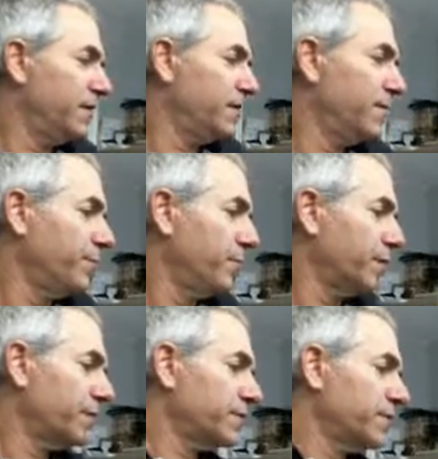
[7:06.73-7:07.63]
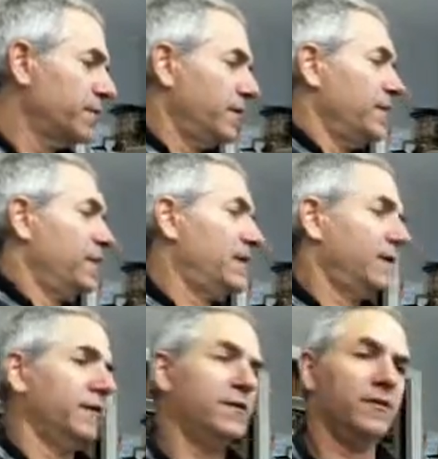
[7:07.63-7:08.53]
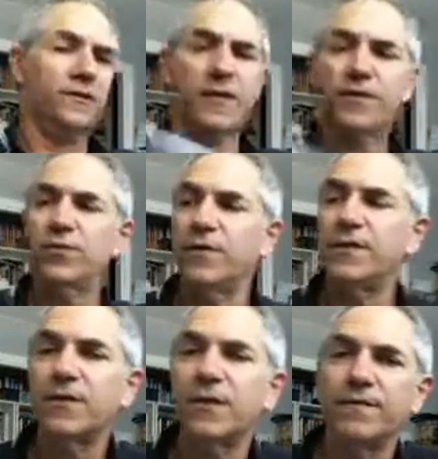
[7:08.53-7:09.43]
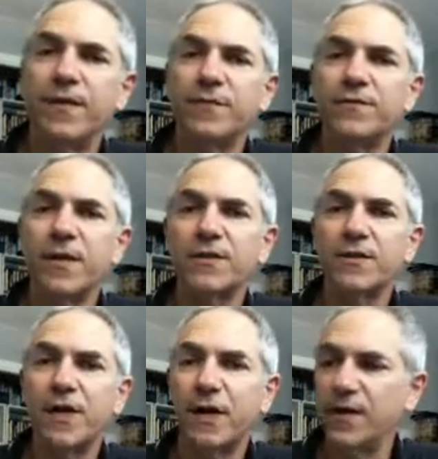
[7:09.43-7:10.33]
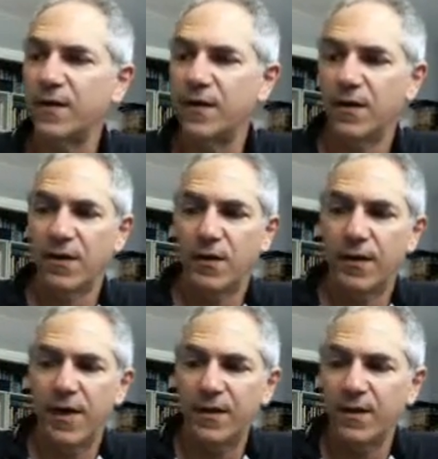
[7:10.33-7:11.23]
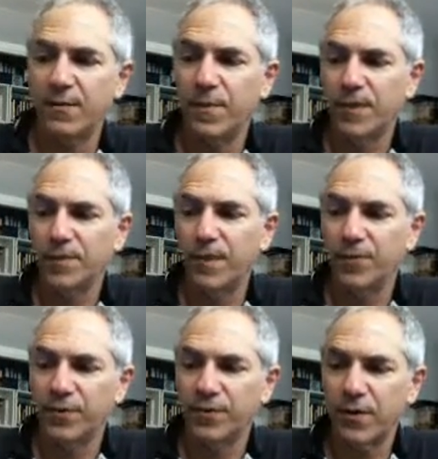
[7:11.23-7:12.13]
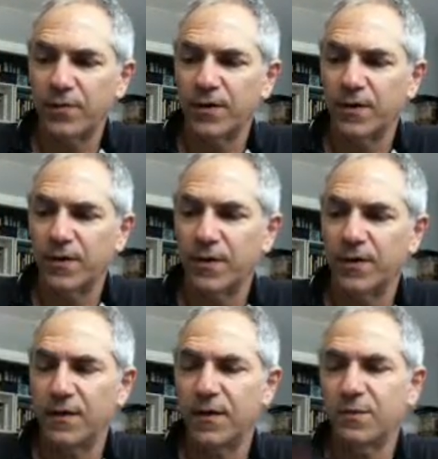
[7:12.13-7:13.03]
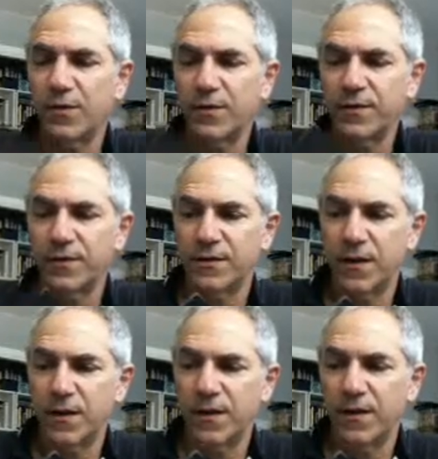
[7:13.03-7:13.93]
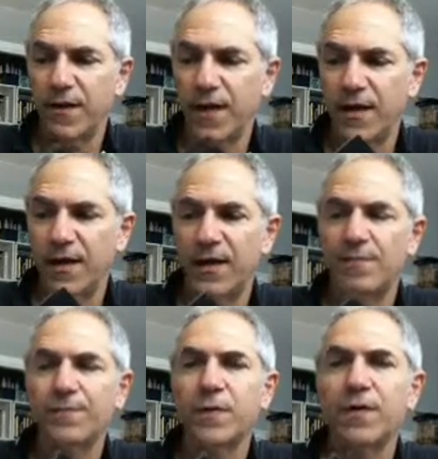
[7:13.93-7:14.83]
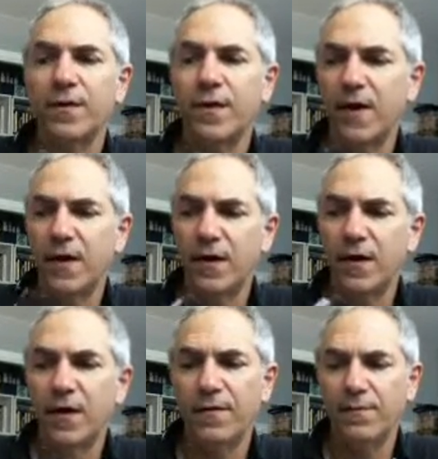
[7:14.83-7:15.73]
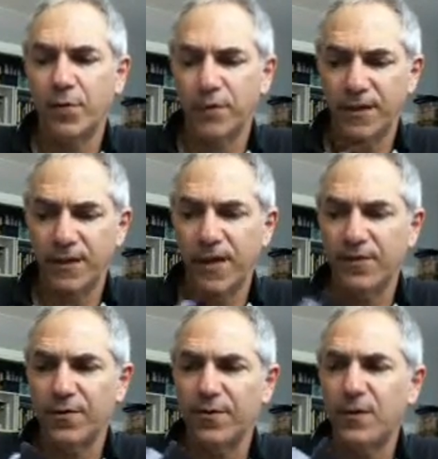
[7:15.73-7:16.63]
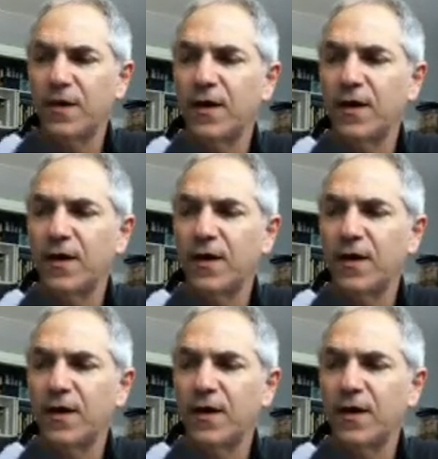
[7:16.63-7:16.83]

in the book Centuries of Genocide, edited by Samuel Toten and Parsons, that they have put together